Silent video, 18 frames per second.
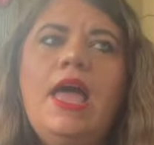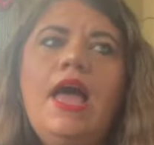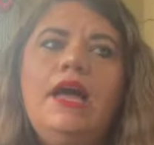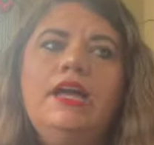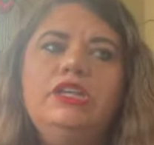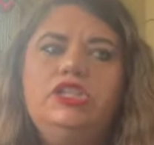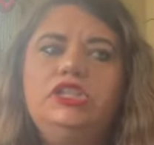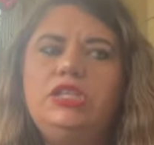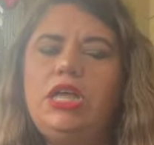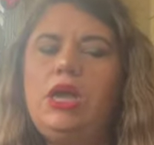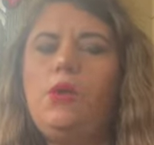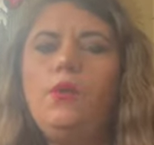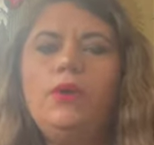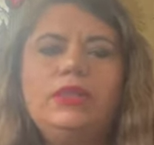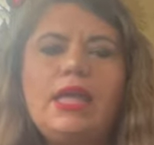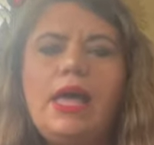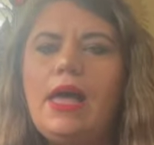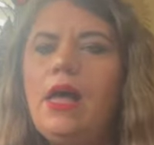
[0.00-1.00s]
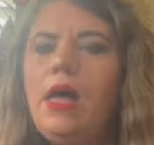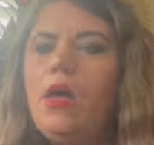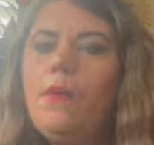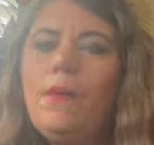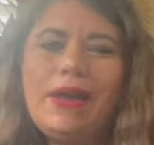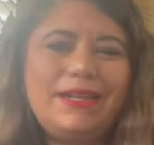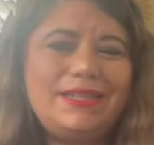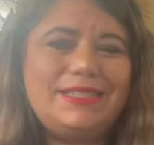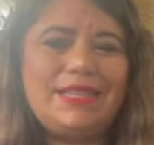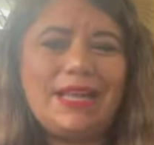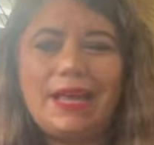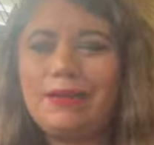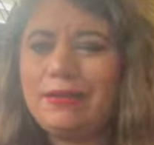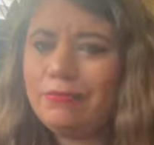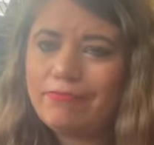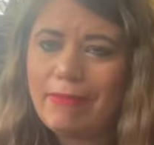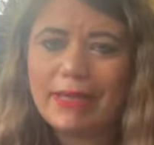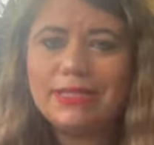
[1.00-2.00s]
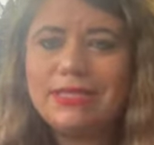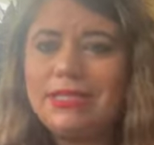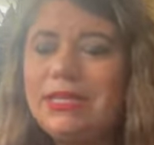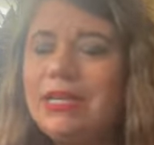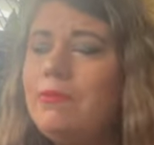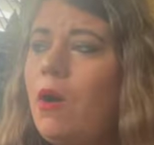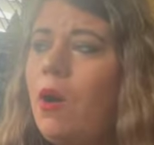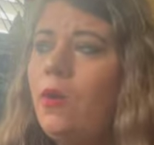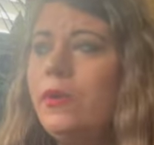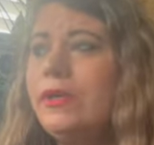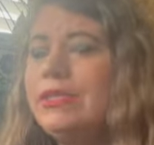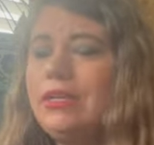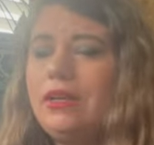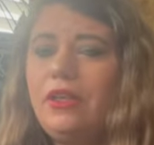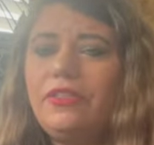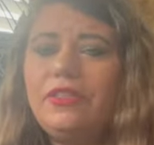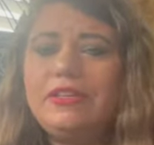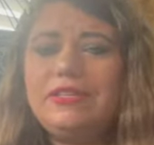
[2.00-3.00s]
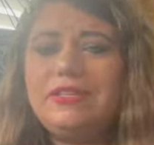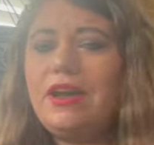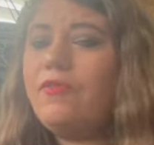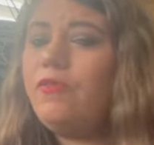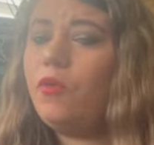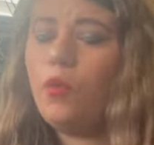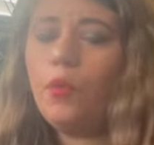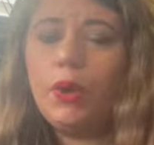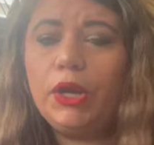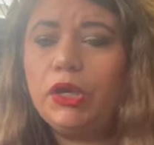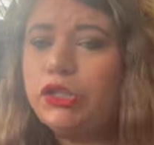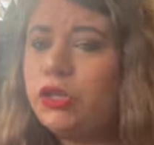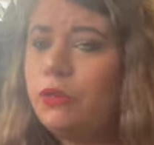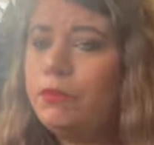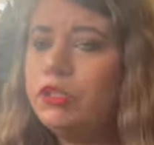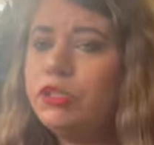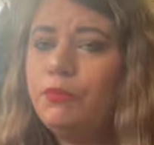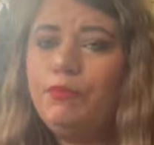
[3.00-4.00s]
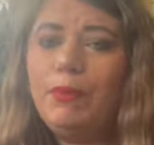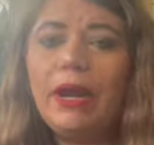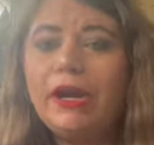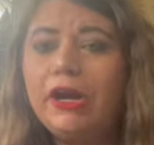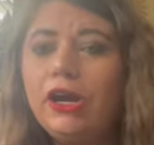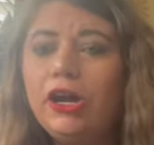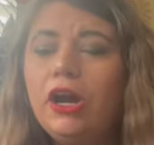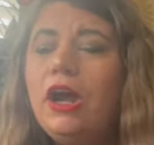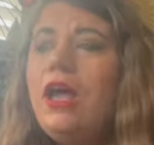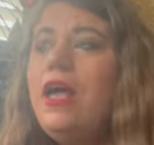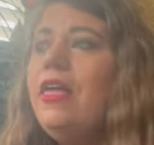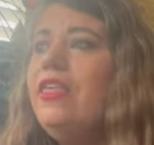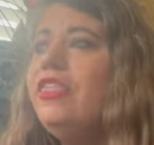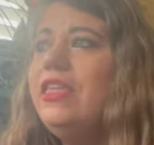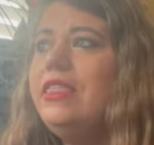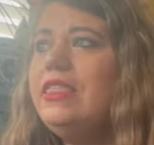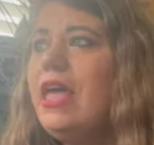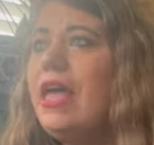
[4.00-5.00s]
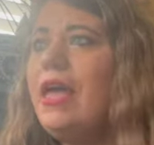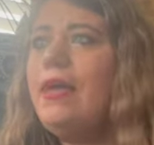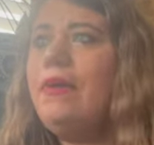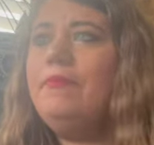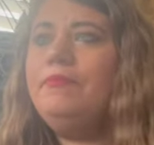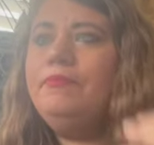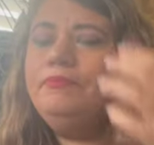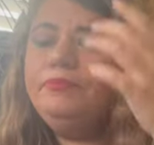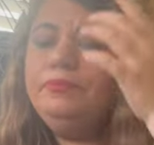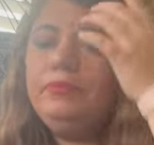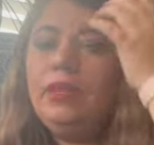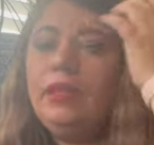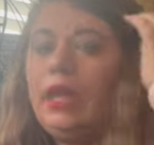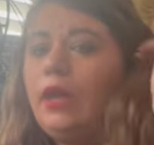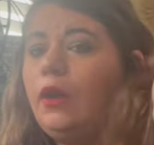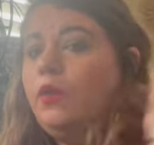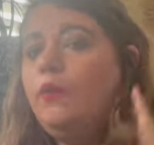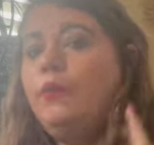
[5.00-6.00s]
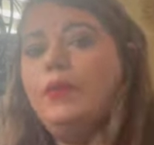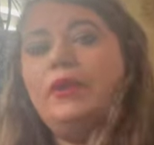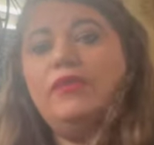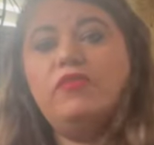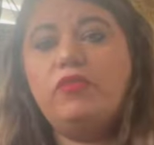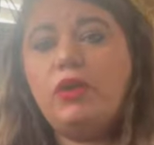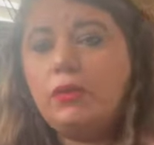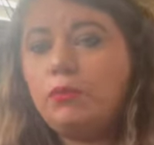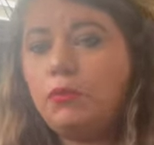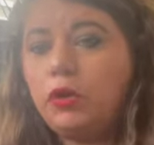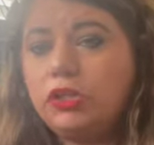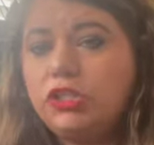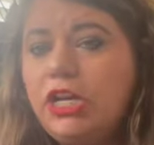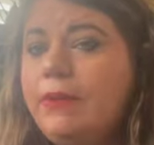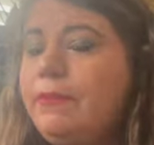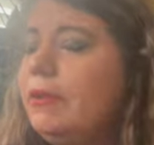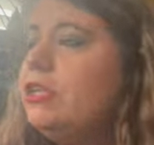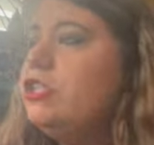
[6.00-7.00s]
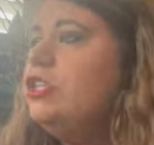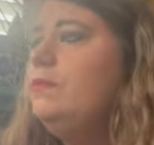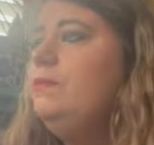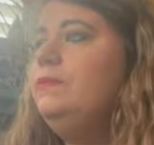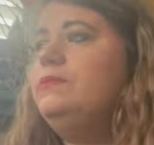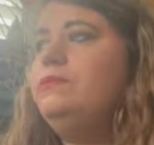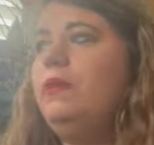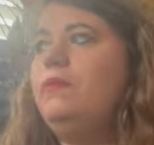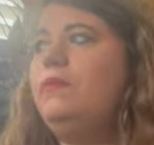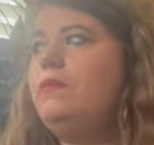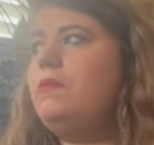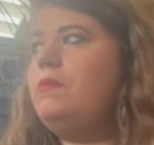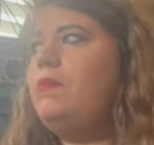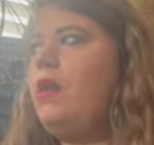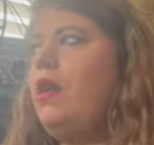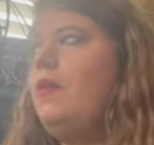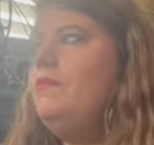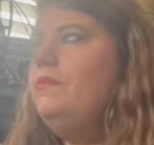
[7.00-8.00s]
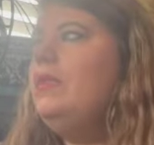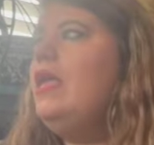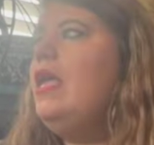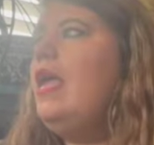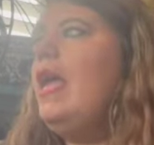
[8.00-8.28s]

And she's like, what the hell? Why does the men's team always get all this stuff? We are so much better than them. Like, we've won more championships, blah, blah, blah, blah.